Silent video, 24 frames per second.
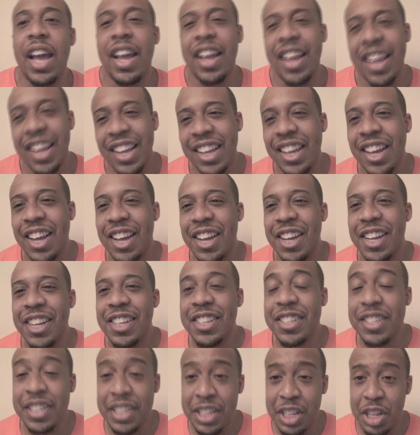Hey
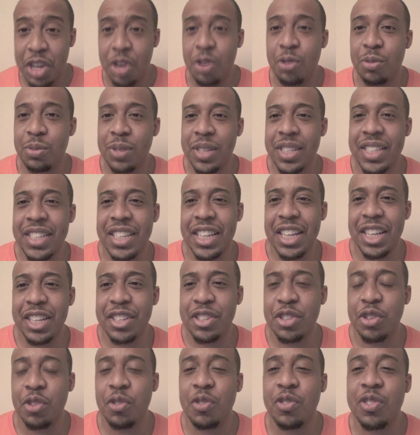guys, Neomis here.
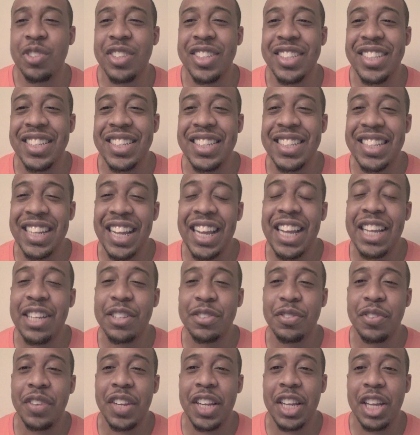So for
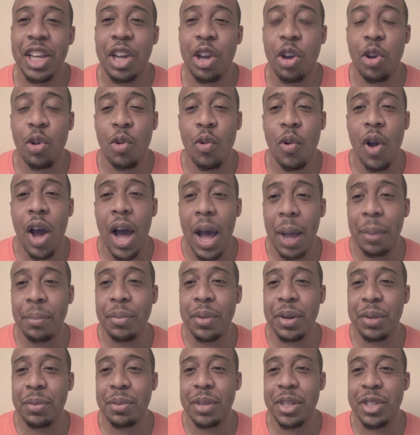today's video, I'm
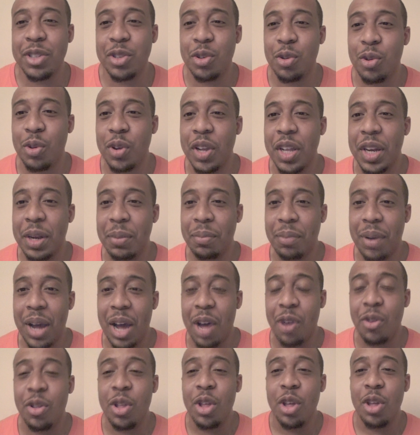going to be talking
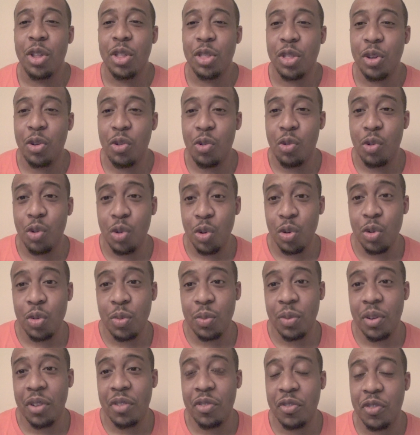about the
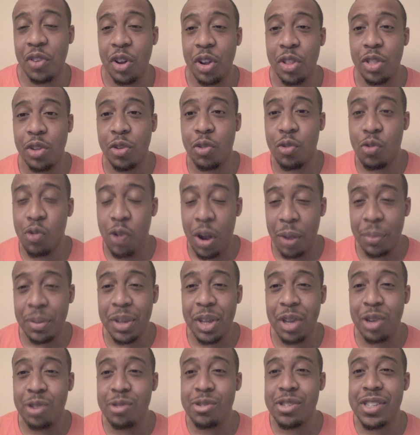rumor for
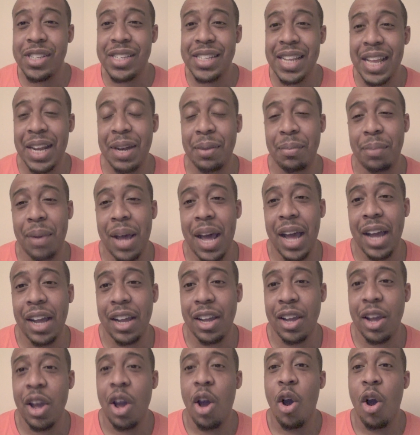Gremio centre-back